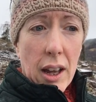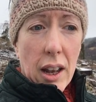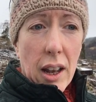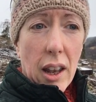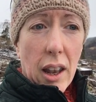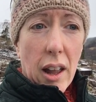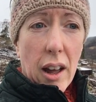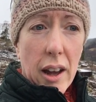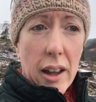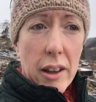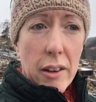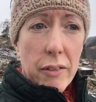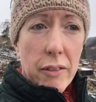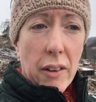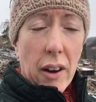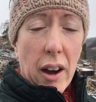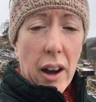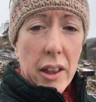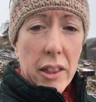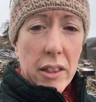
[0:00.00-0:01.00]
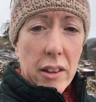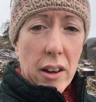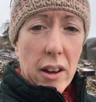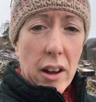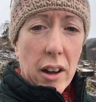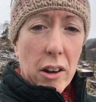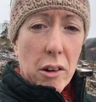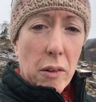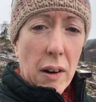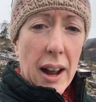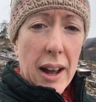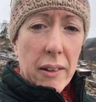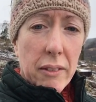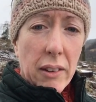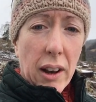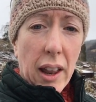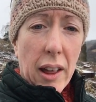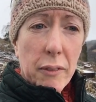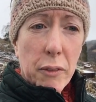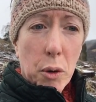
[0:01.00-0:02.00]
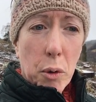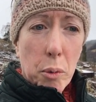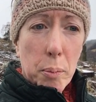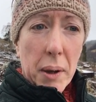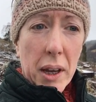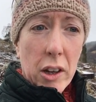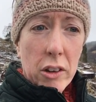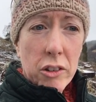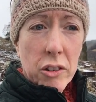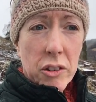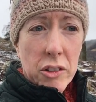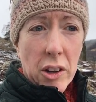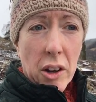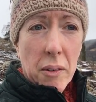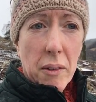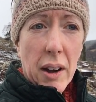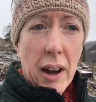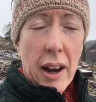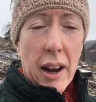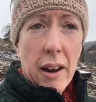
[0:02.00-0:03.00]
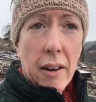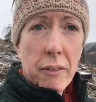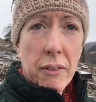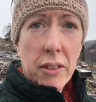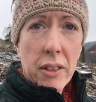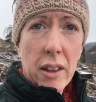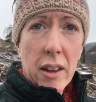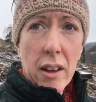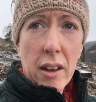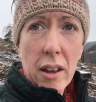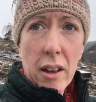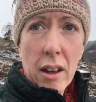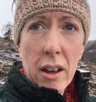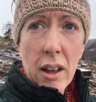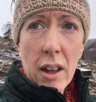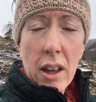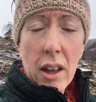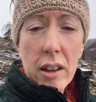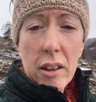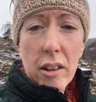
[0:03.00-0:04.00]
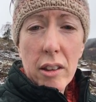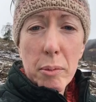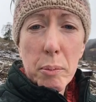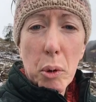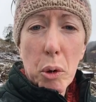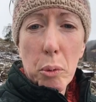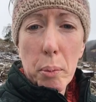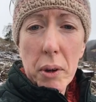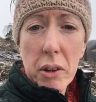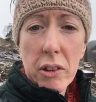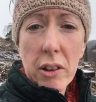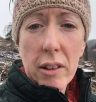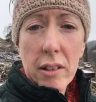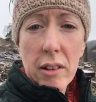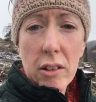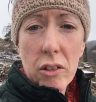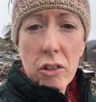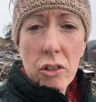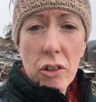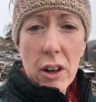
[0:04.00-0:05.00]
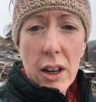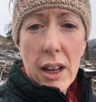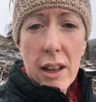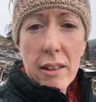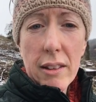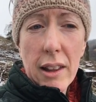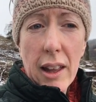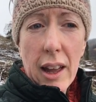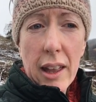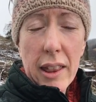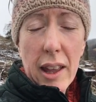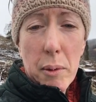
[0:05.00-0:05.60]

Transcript: life either at ground level because you don't have the small bushes and trees there.